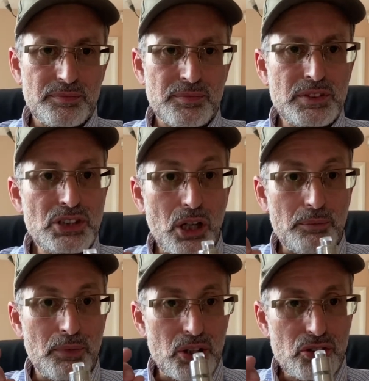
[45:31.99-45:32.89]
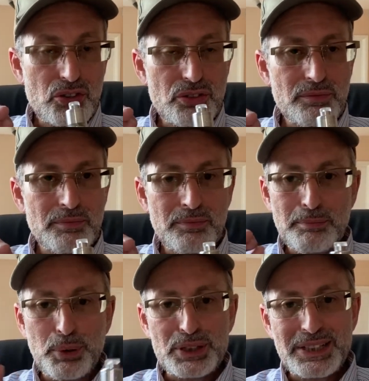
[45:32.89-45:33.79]
Not much,
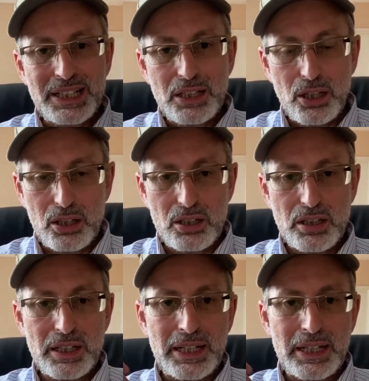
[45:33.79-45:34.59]
but the cog,